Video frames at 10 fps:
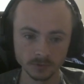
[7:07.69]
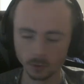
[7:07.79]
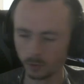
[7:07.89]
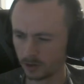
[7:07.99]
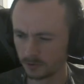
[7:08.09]

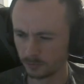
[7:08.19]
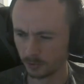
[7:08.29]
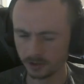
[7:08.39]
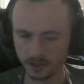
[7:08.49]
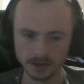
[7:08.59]
or a
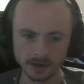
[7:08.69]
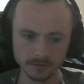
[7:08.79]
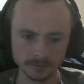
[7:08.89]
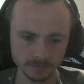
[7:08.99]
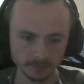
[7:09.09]
48
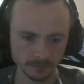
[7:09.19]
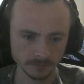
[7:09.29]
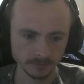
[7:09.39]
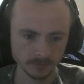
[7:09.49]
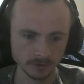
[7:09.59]
now.
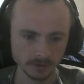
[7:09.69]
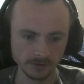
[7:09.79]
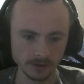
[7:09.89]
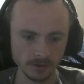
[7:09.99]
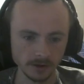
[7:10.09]
Let's
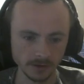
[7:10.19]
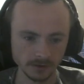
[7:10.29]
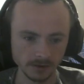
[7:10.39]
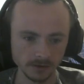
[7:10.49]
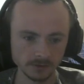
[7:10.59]
see how long that
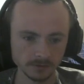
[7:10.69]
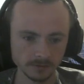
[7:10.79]
takes.